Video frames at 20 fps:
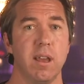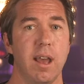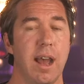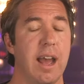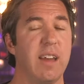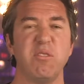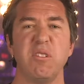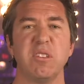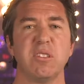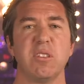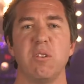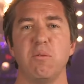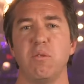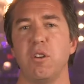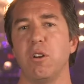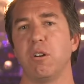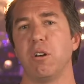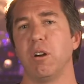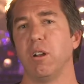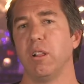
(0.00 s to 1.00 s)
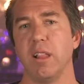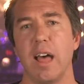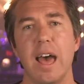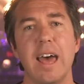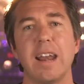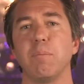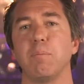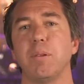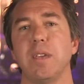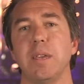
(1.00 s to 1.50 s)
I think that there are a
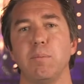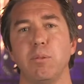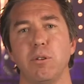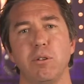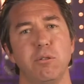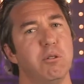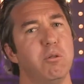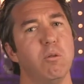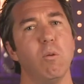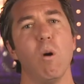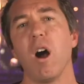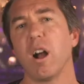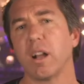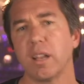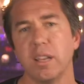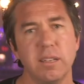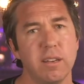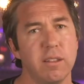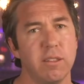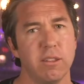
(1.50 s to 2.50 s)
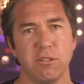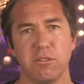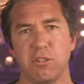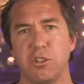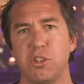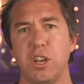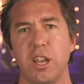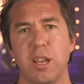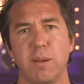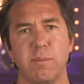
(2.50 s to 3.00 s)
lot of people who walk into those
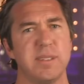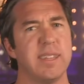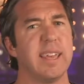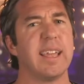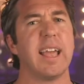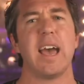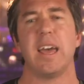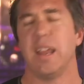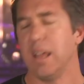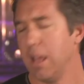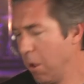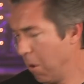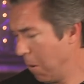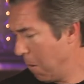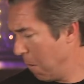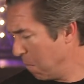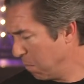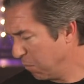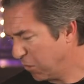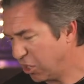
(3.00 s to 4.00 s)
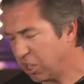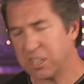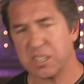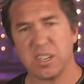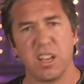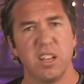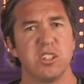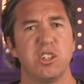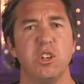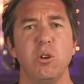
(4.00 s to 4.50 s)
gyms, they got just
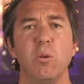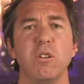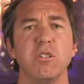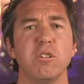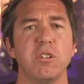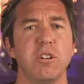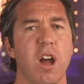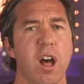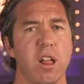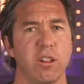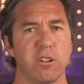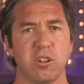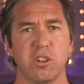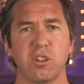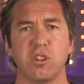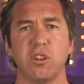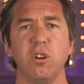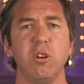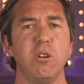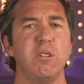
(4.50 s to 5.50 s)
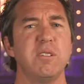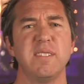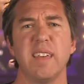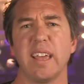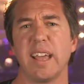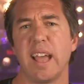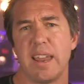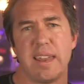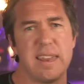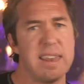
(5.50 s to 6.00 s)
$200 shoes, they
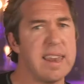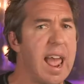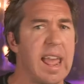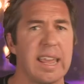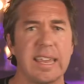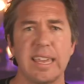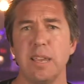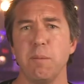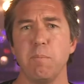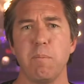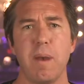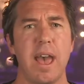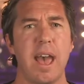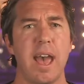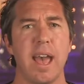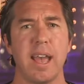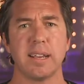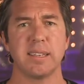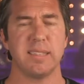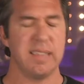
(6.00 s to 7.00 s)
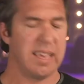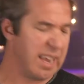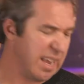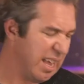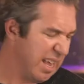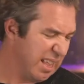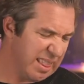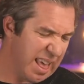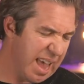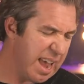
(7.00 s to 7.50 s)
got Nike bags, they
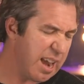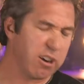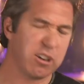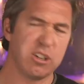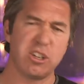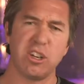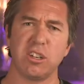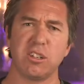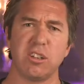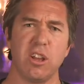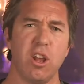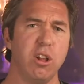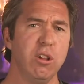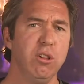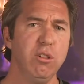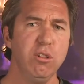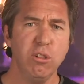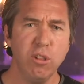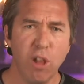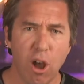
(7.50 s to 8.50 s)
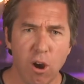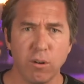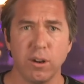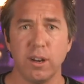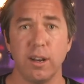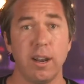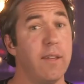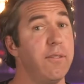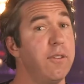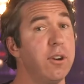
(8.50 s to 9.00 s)
are just
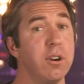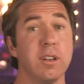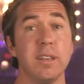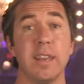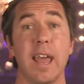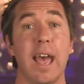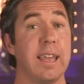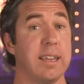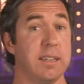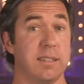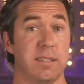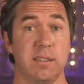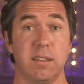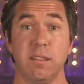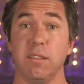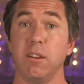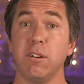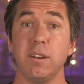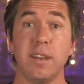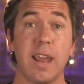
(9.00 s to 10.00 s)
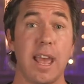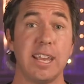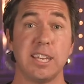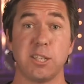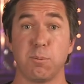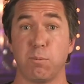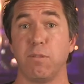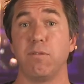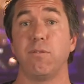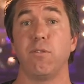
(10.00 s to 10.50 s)
loaded, and they're nice. They're nice
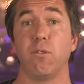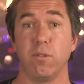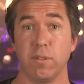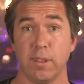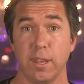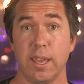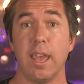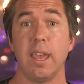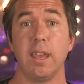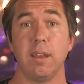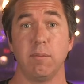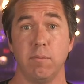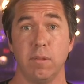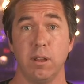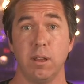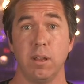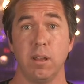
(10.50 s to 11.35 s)
before the game.